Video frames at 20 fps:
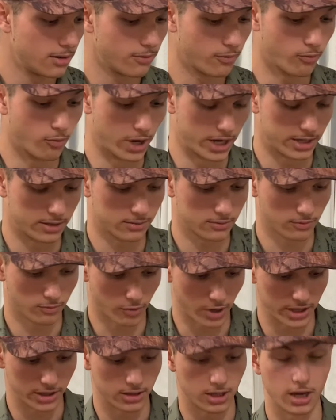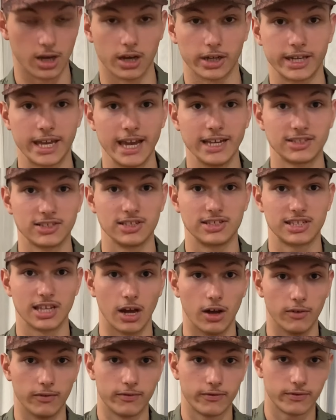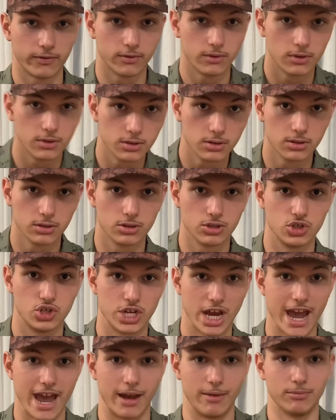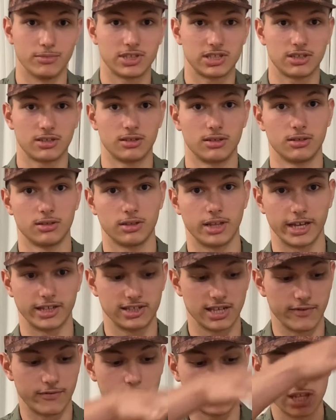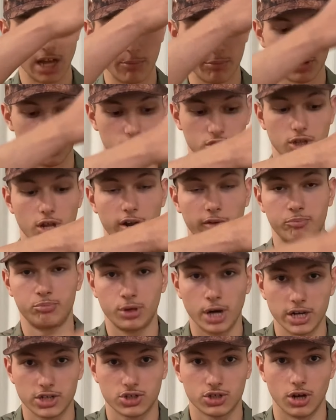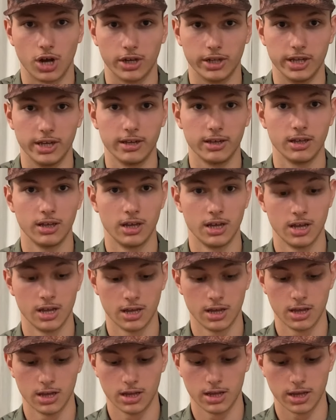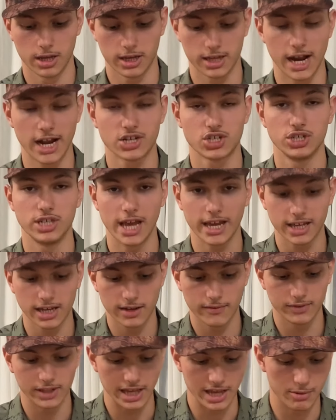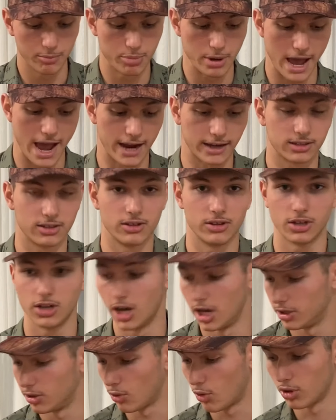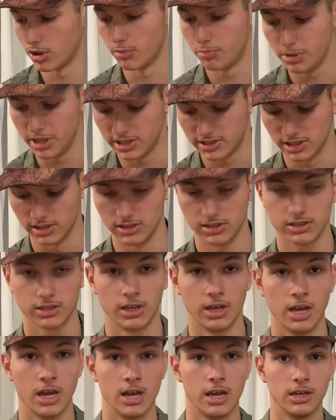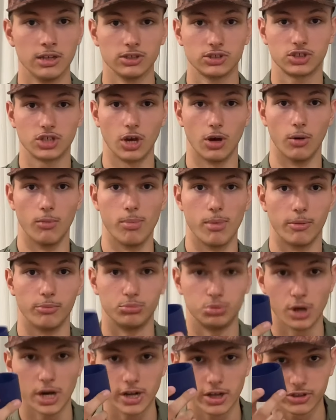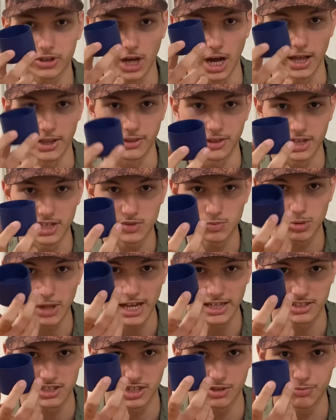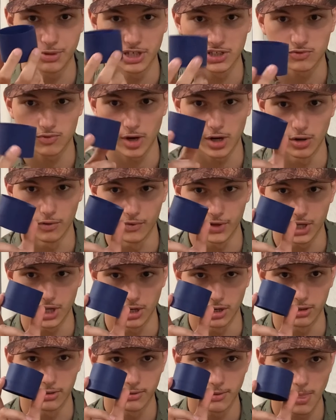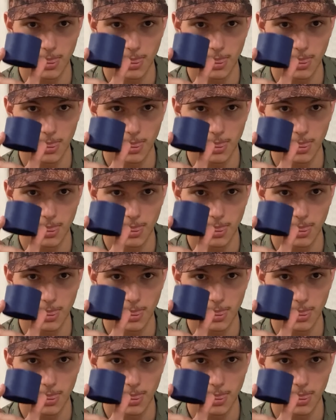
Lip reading: when the case itself jams, like say for example there's a lot of pressure on it, it can actually negatively impact the gun or the pieces. So Beretta thought this plastic piece right over here,